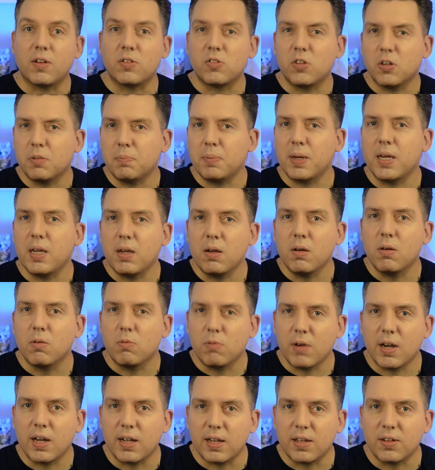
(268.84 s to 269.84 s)
just be
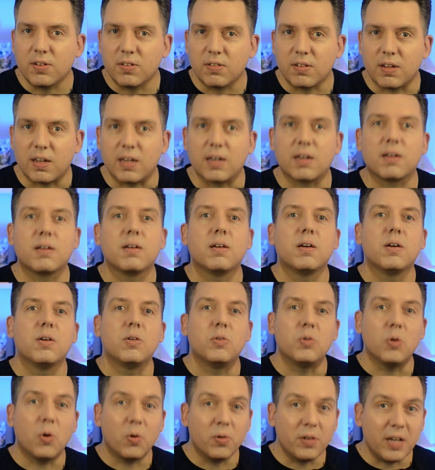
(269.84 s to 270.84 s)
realistic,
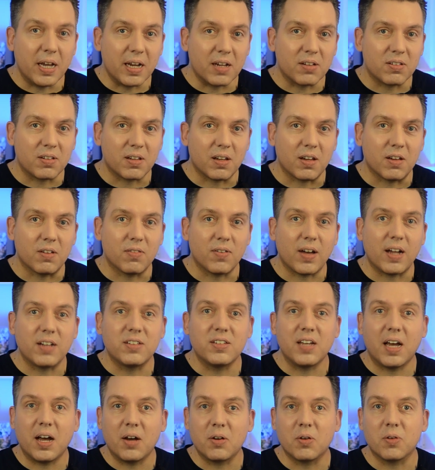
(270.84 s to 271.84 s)
not negative, and
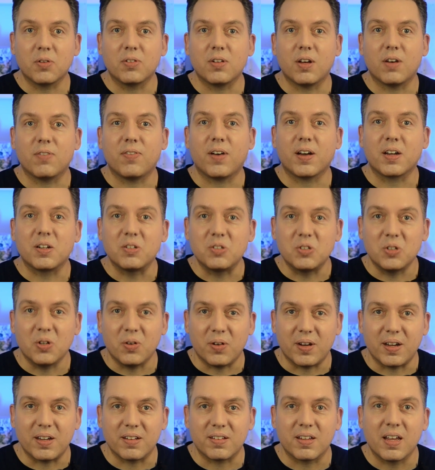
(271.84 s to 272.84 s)
tell yourself, I can do
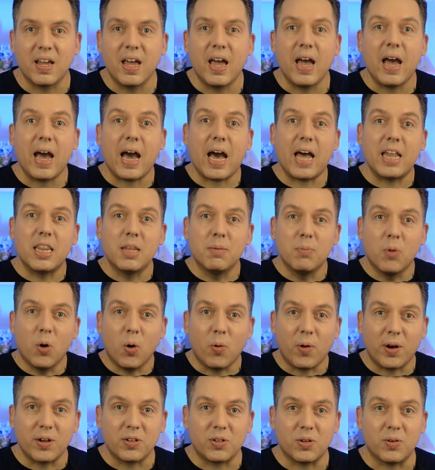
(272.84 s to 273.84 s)
it. And the
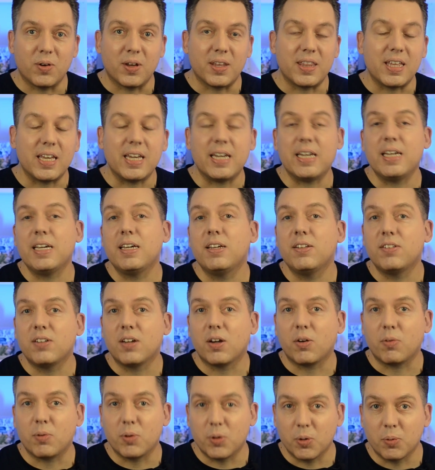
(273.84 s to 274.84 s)
more I do it, the
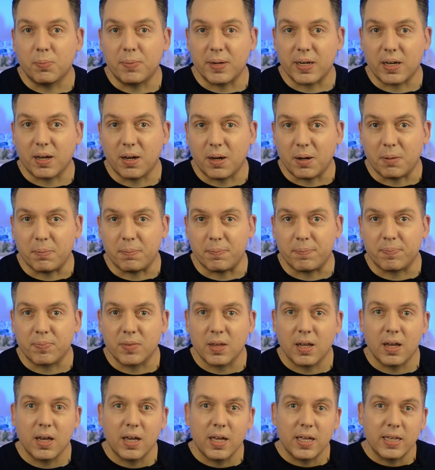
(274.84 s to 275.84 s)
easier it will become.
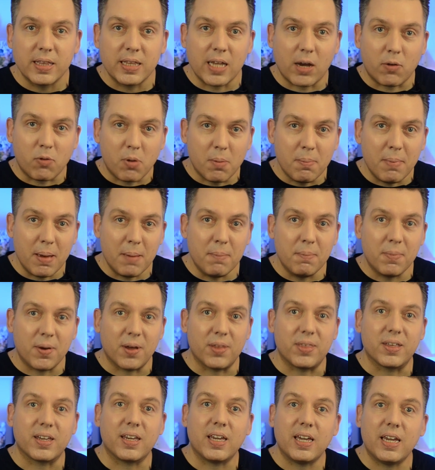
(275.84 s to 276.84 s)
Now remember,
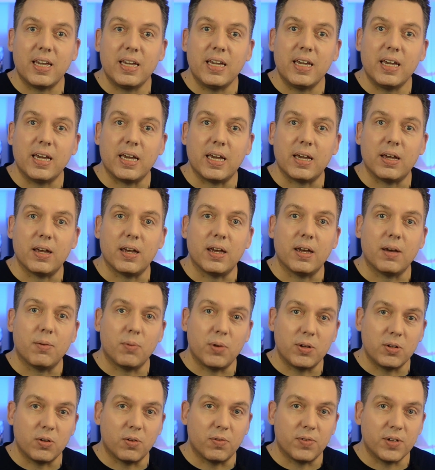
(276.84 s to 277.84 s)
the key here
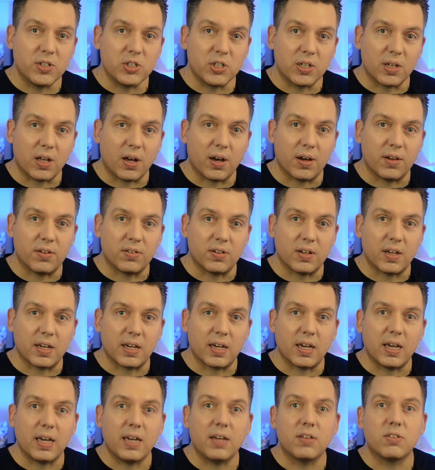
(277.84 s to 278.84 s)
when you're
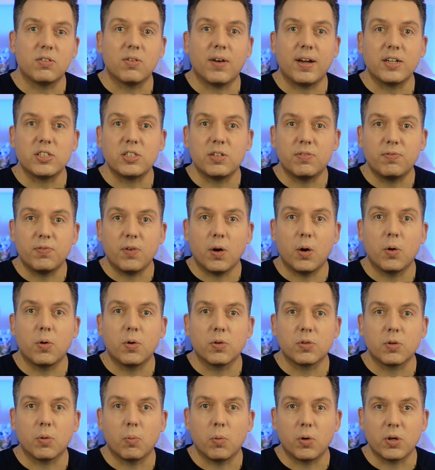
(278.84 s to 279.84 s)
visualizing is to actually
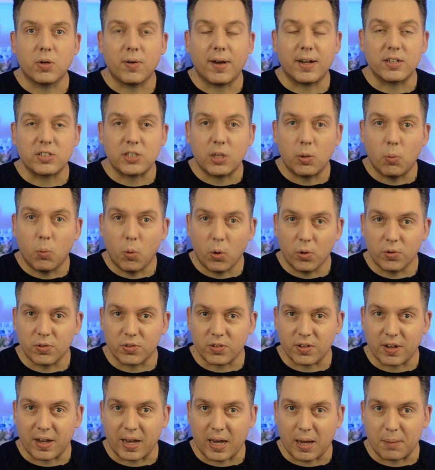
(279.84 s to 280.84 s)
focus on what you actually want
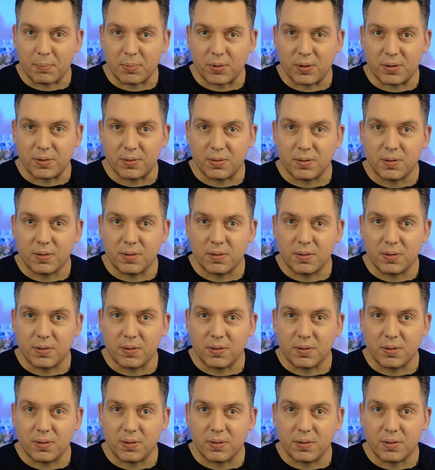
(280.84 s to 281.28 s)
to happen,